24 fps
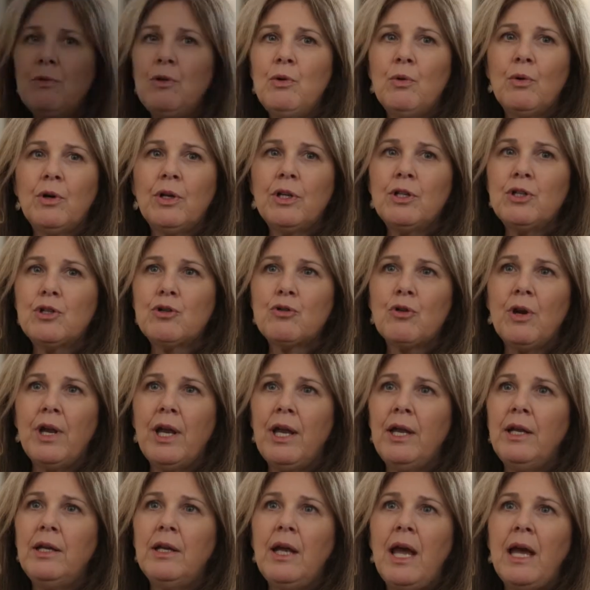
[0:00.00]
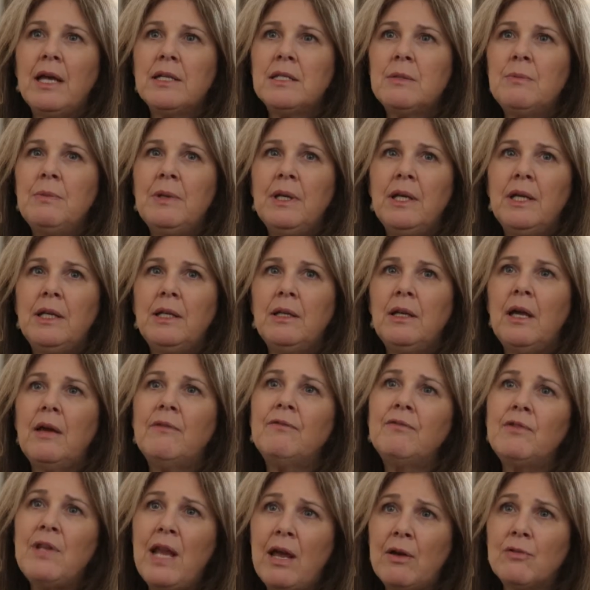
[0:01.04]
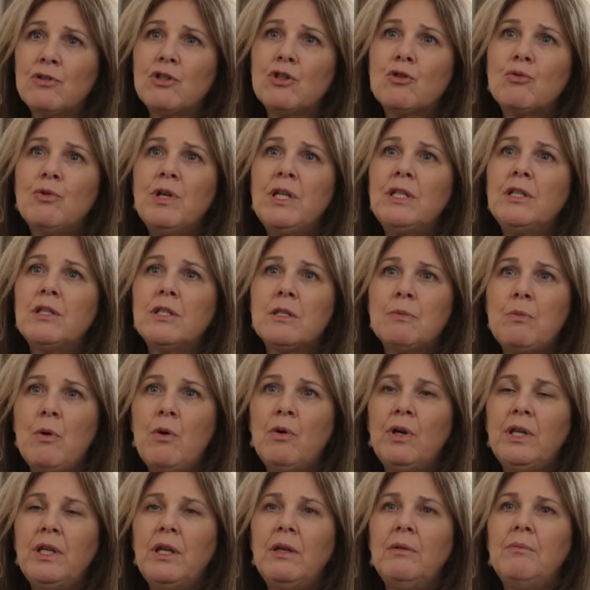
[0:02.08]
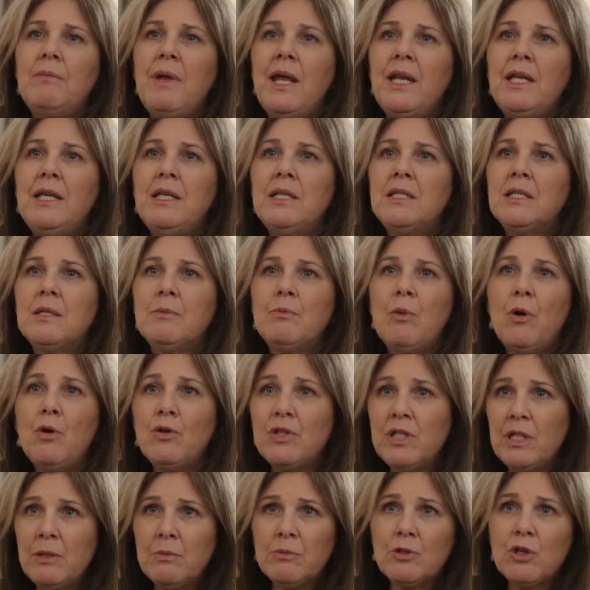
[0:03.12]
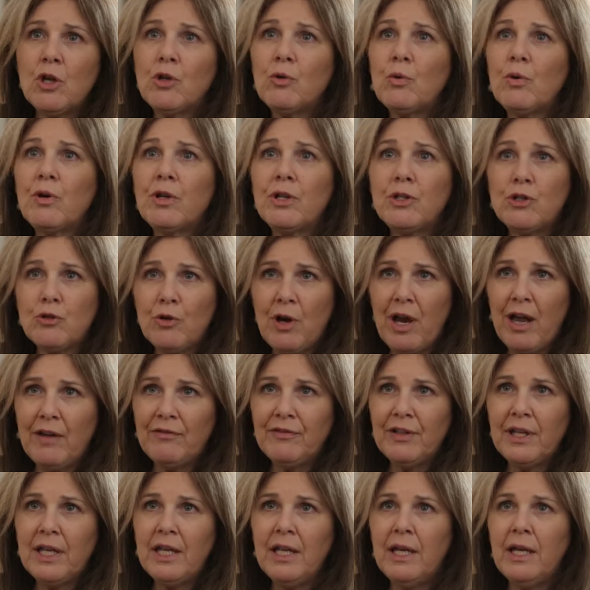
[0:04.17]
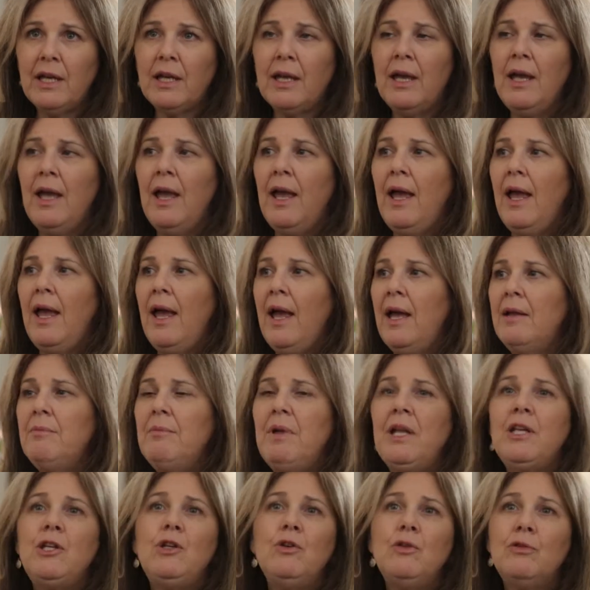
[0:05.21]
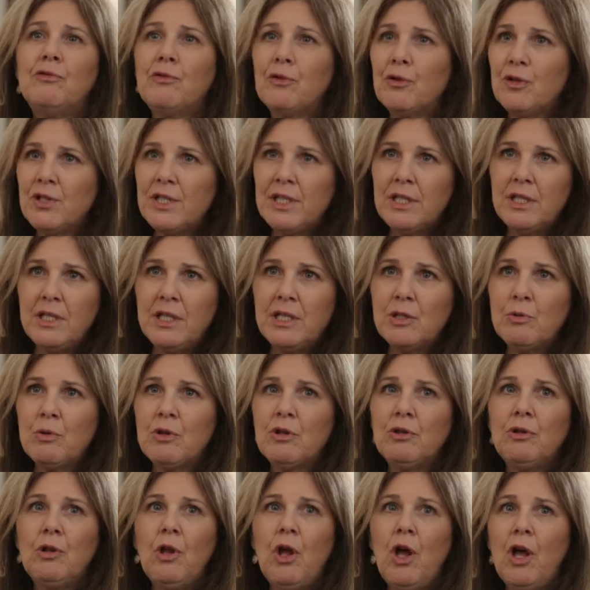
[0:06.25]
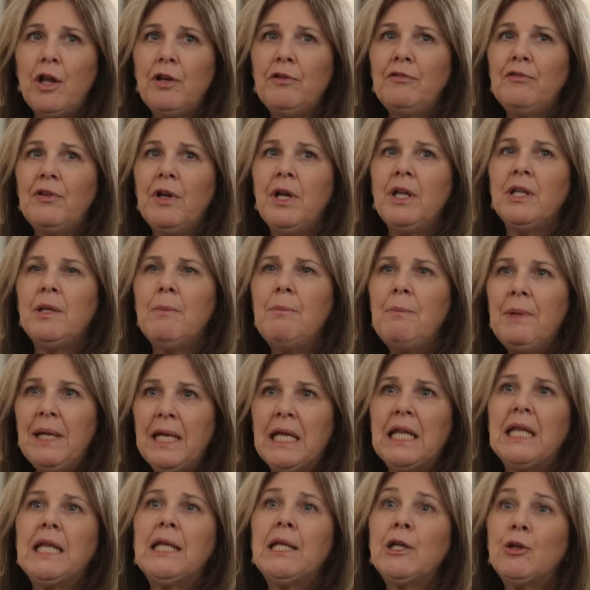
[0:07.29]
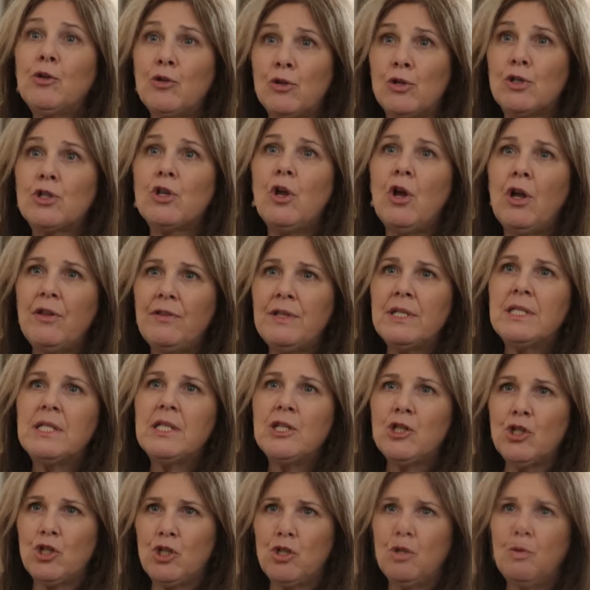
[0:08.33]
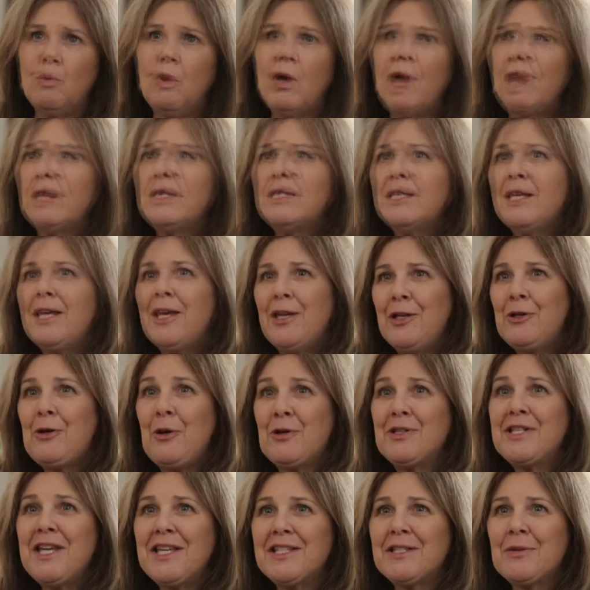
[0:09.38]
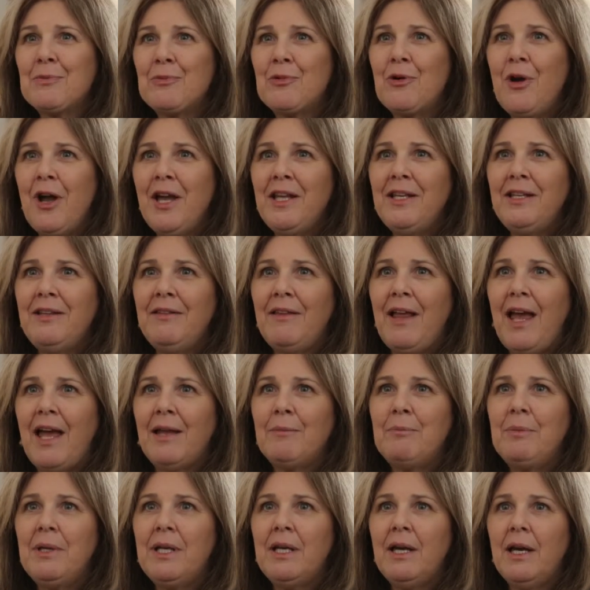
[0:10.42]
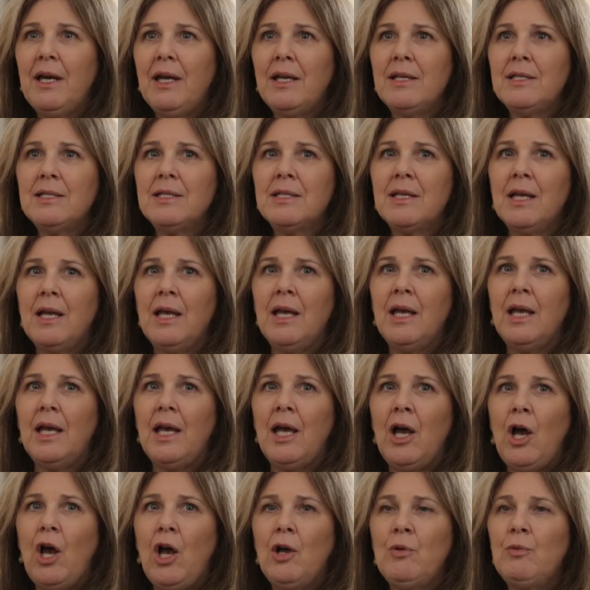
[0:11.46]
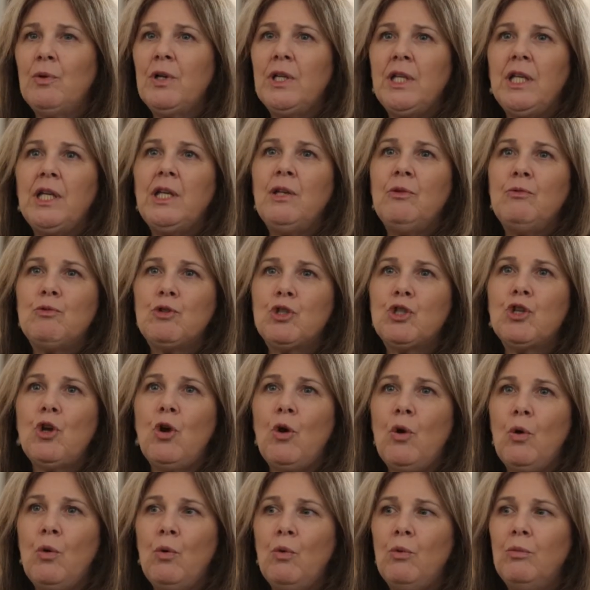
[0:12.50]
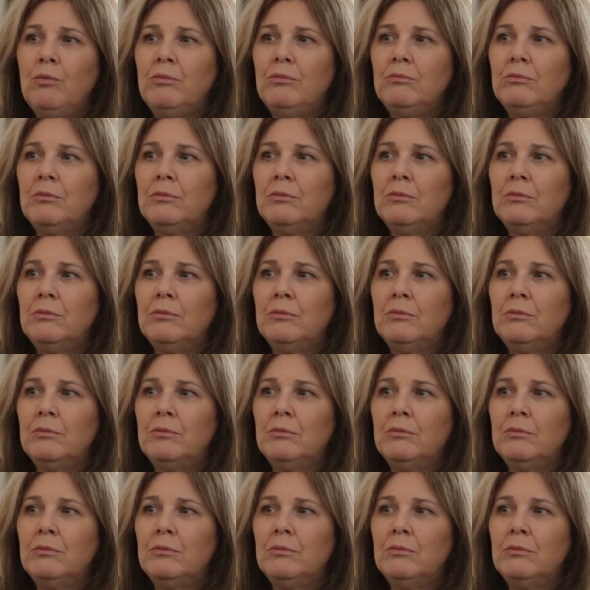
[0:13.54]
from the Organ Trade has been, I've now screened and spoken at many symposiums on organ trafficking and many universities with a lot of the big thinkers on this issue. I take some pride in that because I really show